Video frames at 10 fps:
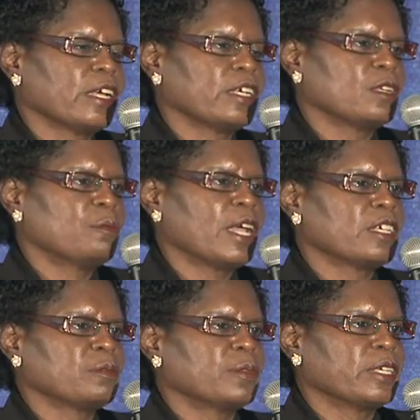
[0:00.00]
in the
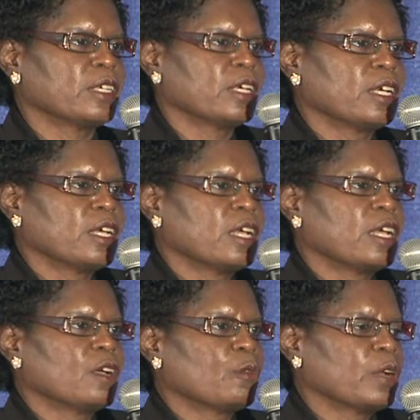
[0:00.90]
basement.
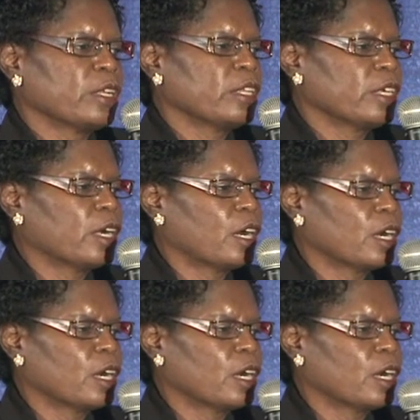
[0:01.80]
And when the